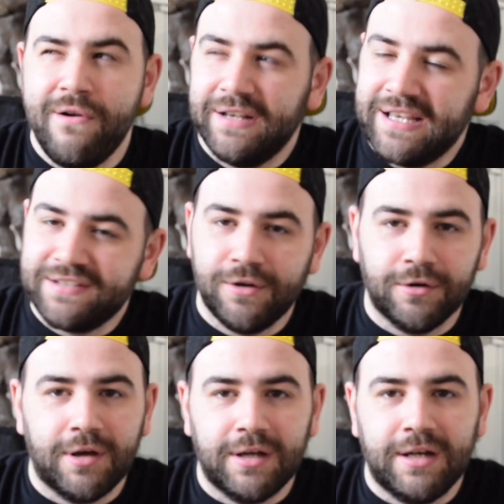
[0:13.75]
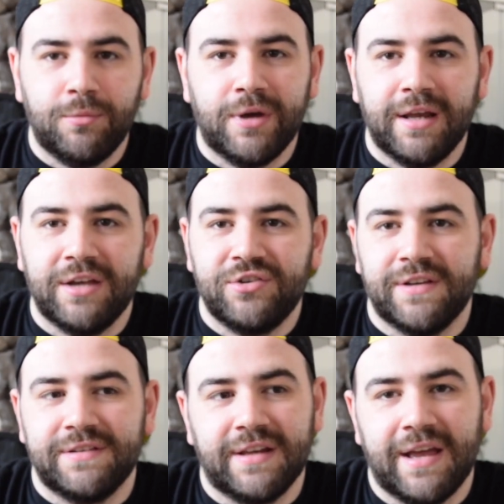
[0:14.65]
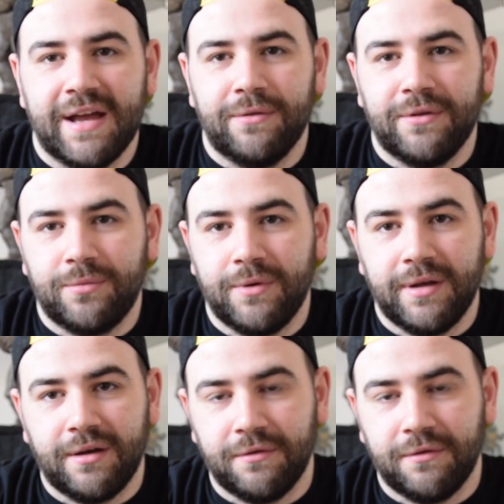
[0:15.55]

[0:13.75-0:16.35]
It's not likely we're going to get a chance to get out this week.